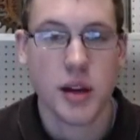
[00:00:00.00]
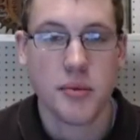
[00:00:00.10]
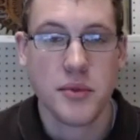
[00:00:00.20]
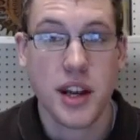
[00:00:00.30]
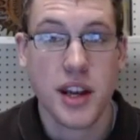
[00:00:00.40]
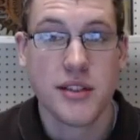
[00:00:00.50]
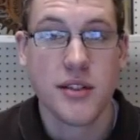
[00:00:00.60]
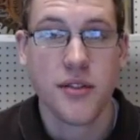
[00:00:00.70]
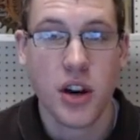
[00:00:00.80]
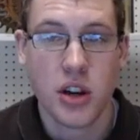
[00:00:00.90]
today is a
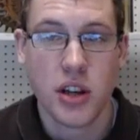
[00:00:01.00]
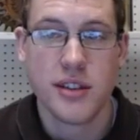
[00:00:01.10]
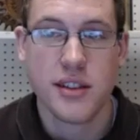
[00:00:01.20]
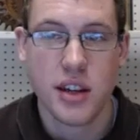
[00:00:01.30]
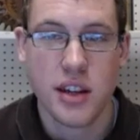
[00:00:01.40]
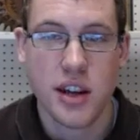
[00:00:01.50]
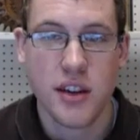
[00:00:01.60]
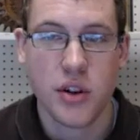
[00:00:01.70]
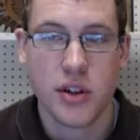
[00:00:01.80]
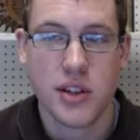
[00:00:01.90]
very exciting day
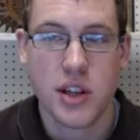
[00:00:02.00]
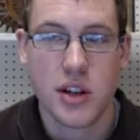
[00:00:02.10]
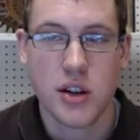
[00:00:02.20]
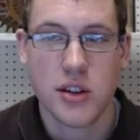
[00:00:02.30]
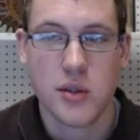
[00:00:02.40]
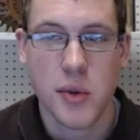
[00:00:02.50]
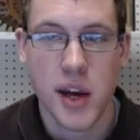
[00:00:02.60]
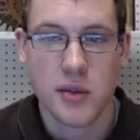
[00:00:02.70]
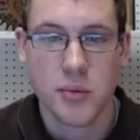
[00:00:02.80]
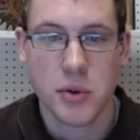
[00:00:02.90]
for us here in
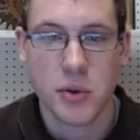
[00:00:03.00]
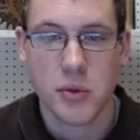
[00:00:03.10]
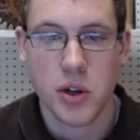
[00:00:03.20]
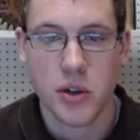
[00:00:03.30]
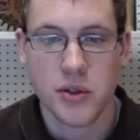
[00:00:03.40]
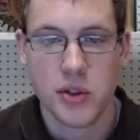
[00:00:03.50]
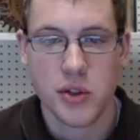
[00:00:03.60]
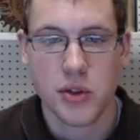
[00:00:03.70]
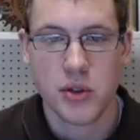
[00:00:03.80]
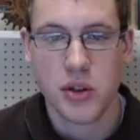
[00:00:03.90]
Sebastopol, but
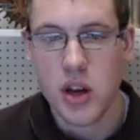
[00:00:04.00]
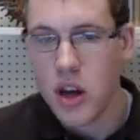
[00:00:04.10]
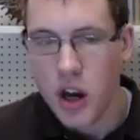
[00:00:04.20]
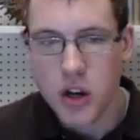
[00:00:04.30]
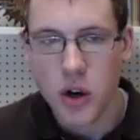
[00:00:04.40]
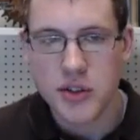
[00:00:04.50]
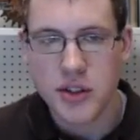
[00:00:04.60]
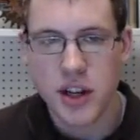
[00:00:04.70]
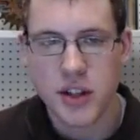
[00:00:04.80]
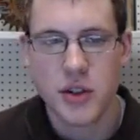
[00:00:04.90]
also across the
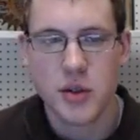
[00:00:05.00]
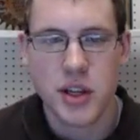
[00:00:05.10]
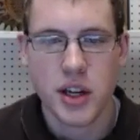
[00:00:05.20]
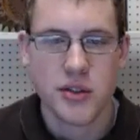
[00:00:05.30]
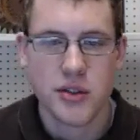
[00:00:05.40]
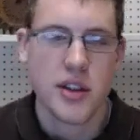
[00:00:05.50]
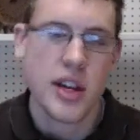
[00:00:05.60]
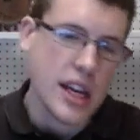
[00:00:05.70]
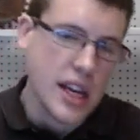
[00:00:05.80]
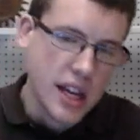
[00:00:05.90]
country, because
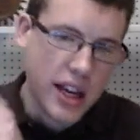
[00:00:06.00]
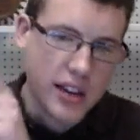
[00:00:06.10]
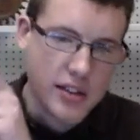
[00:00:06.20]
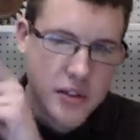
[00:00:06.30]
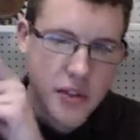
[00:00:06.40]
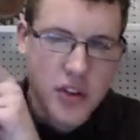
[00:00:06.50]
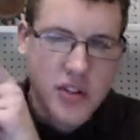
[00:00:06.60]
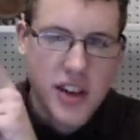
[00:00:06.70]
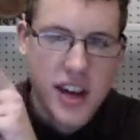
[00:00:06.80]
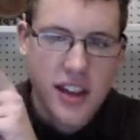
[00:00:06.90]
it is the first
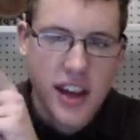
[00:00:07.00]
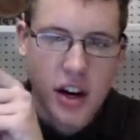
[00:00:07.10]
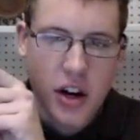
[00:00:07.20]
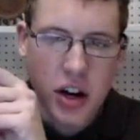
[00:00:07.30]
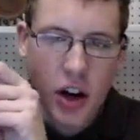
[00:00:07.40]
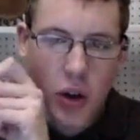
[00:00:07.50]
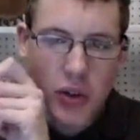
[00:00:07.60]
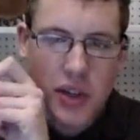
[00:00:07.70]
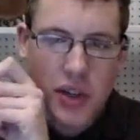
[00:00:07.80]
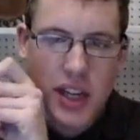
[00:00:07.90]
day that our
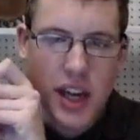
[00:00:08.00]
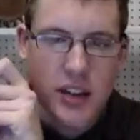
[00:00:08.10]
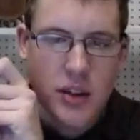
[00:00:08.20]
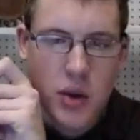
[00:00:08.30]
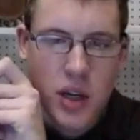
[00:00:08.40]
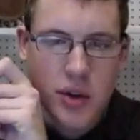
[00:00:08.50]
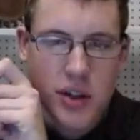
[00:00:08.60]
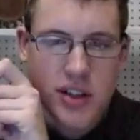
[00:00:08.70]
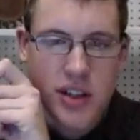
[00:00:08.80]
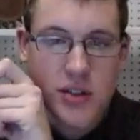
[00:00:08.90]
Ultimate Guide to 3D
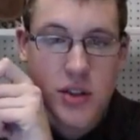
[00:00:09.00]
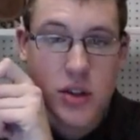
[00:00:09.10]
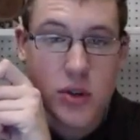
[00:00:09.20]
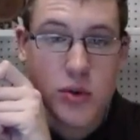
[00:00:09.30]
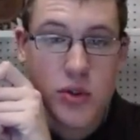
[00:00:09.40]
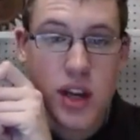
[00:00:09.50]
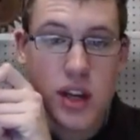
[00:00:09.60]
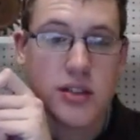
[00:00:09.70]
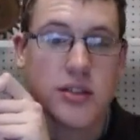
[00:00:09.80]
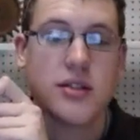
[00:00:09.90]
Printing is on
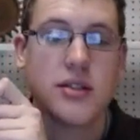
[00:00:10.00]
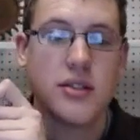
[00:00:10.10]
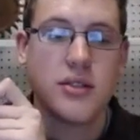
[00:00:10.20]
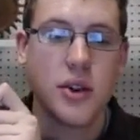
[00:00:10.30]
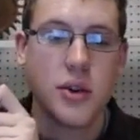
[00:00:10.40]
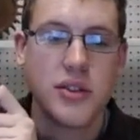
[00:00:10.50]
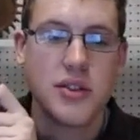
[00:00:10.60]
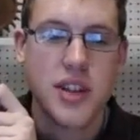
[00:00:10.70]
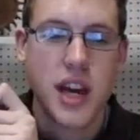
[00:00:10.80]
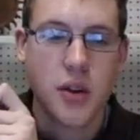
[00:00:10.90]
newsstands. So this is
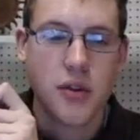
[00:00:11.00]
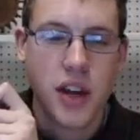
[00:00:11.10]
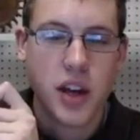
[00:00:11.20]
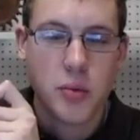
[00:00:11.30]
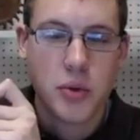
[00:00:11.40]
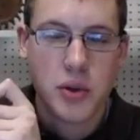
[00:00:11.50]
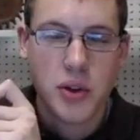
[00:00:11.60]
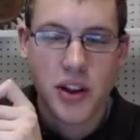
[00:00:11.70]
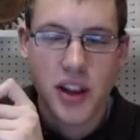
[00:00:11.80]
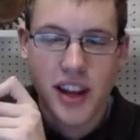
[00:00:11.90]
now
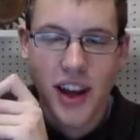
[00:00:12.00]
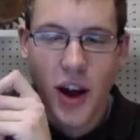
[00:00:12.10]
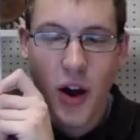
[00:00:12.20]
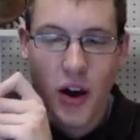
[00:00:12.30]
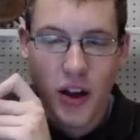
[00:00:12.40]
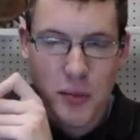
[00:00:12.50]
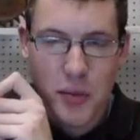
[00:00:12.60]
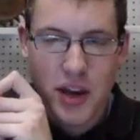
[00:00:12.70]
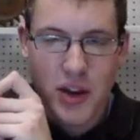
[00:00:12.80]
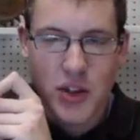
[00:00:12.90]
available on the
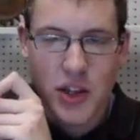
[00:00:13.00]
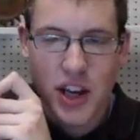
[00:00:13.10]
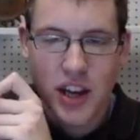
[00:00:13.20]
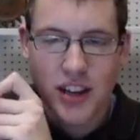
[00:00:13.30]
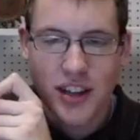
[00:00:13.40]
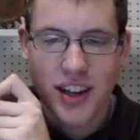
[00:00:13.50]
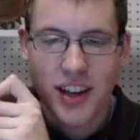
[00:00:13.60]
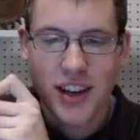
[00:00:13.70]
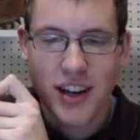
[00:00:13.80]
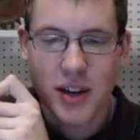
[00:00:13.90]
Maker Shed
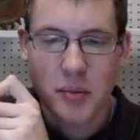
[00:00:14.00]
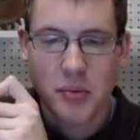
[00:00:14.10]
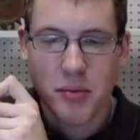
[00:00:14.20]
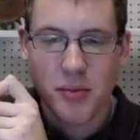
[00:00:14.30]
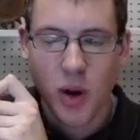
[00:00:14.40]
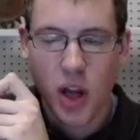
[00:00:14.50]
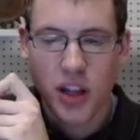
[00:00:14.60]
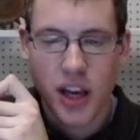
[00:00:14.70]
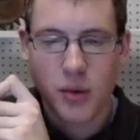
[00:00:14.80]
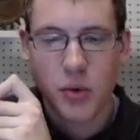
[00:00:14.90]

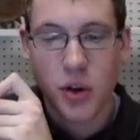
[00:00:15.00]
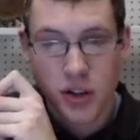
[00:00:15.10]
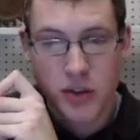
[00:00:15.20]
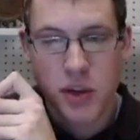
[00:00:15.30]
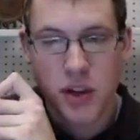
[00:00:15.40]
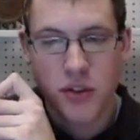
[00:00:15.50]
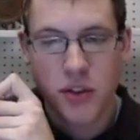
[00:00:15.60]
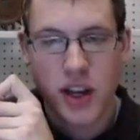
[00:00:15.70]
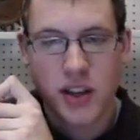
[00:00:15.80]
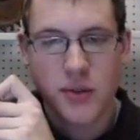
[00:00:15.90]
online, where it's been for the
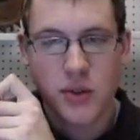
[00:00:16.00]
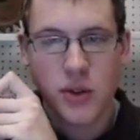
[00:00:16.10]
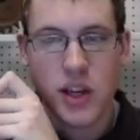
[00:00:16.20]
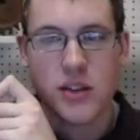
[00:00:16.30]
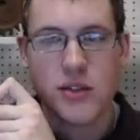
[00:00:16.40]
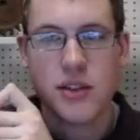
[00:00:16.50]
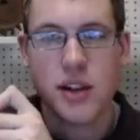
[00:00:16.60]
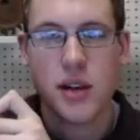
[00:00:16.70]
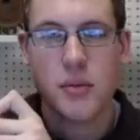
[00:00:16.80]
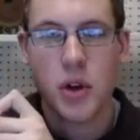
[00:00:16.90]
last few days,
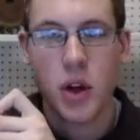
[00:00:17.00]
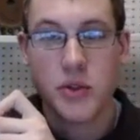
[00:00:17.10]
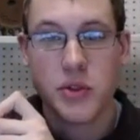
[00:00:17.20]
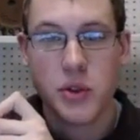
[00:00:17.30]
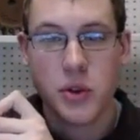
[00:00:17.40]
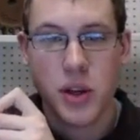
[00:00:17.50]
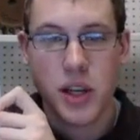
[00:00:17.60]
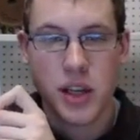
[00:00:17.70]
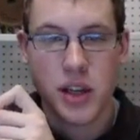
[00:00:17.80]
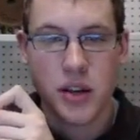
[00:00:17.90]
but also
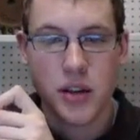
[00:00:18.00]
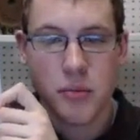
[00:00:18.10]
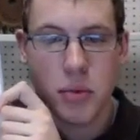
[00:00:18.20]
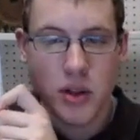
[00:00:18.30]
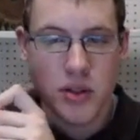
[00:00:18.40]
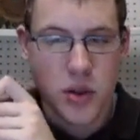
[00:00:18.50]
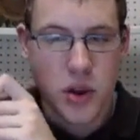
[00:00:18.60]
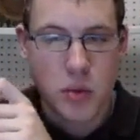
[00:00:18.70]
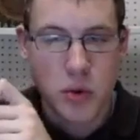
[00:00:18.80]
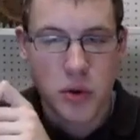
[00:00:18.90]
in Barnes and
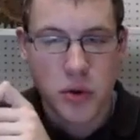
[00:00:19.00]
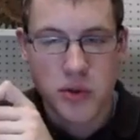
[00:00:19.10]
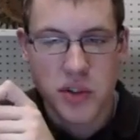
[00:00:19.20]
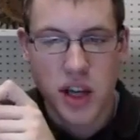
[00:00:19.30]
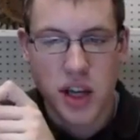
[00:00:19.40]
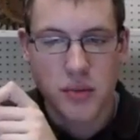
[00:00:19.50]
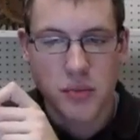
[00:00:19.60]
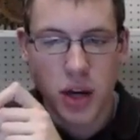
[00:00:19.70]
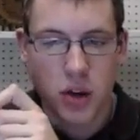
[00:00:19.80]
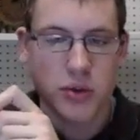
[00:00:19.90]
Nobles and
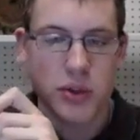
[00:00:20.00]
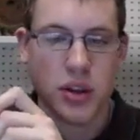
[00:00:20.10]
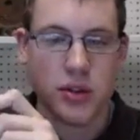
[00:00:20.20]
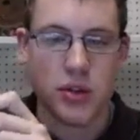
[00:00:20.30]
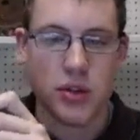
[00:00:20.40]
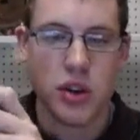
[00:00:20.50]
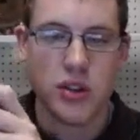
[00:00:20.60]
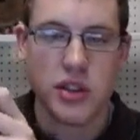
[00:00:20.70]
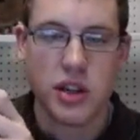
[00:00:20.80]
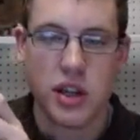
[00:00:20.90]
Microcenters across
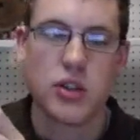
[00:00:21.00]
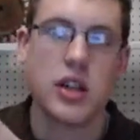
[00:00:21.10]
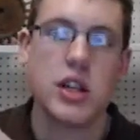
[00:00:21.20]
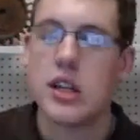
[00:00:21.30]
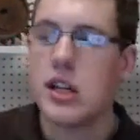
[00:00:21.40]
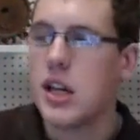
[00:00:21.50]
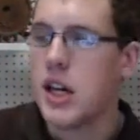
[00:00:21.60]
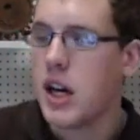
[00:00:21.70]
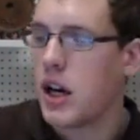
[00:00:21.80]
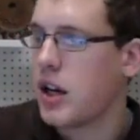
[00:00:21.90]
the country.
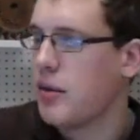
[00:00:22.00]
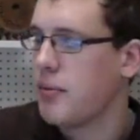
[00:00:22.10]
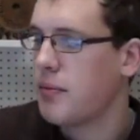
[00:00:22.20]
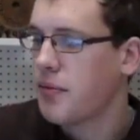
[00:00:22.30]
So